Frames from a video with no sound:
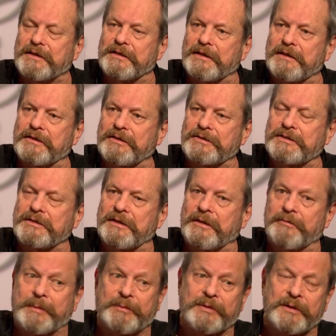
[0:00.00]
And then I used to I
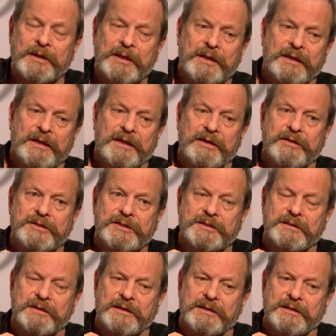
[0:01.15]
remember I used to
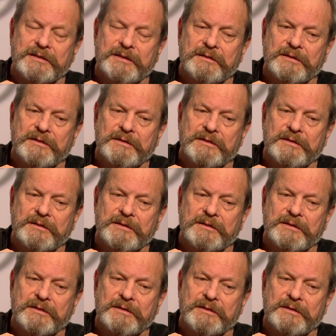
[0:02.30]
uh,